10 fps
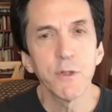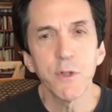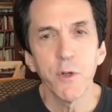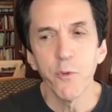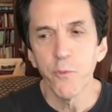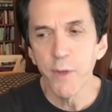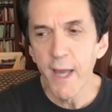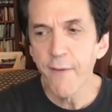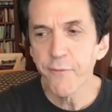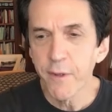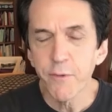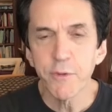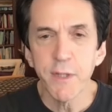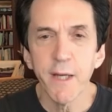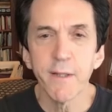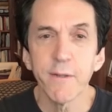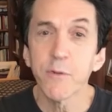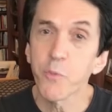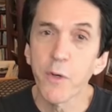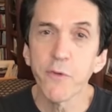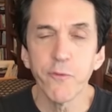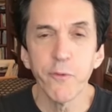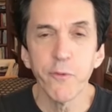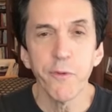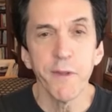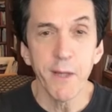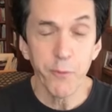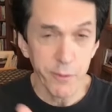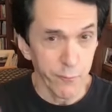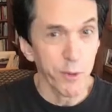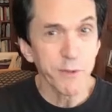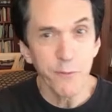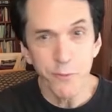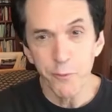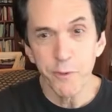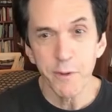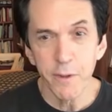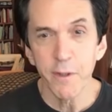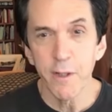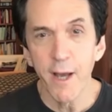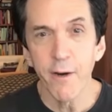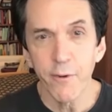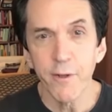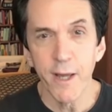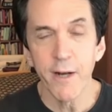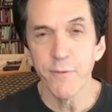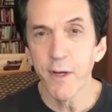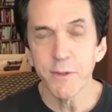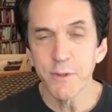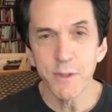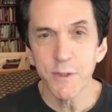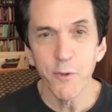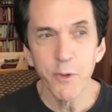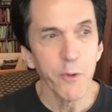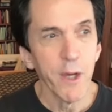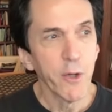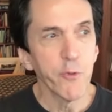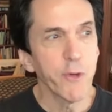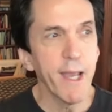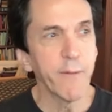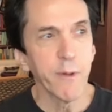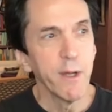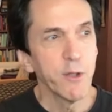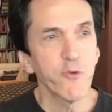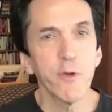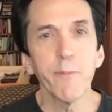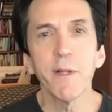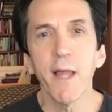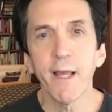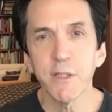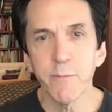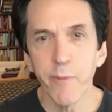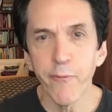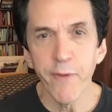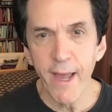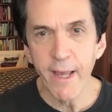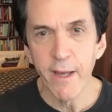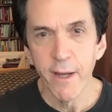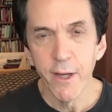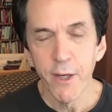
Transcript: So we have to understand that there's one truth, and that's what the voice of truth and the little liar kind of does. It says, no, you you can't treat me like it's a buffet.